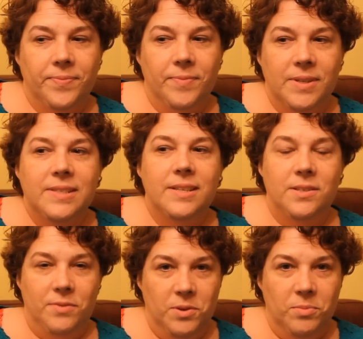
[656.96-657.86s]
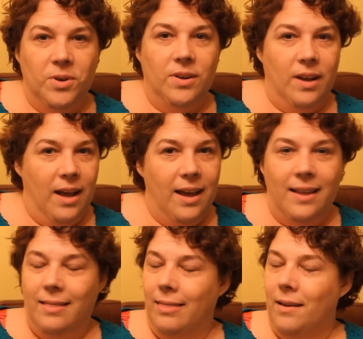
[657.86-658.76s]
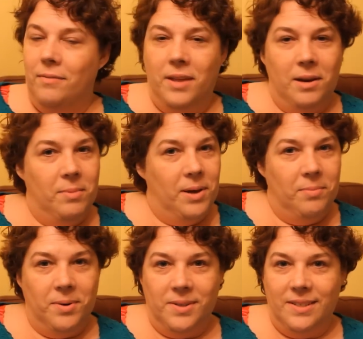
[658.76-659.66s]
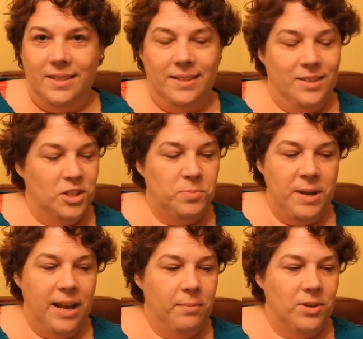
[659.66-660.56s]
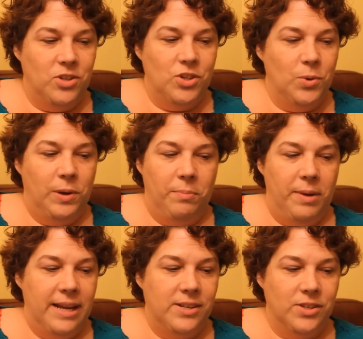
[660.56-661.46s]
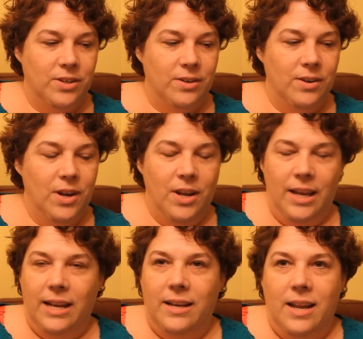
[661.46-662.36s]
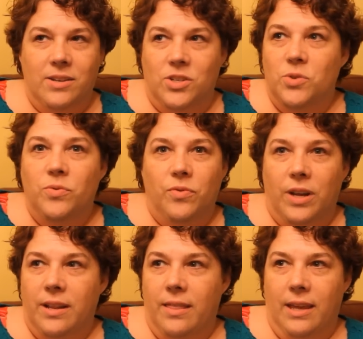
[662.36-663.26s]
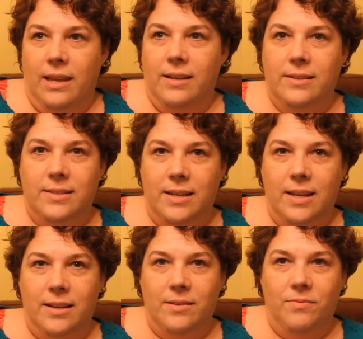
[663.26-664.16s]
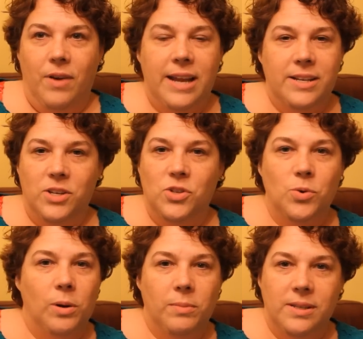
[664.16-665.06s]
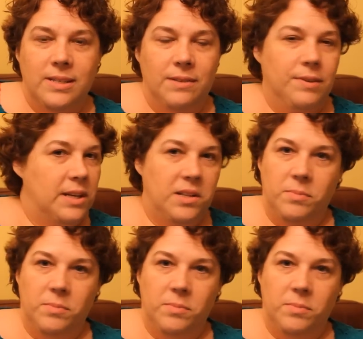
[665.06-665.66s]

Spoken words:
But sense of humor, I love that about a person. Just being able to joke and banter and do fun things and find enjoyment even in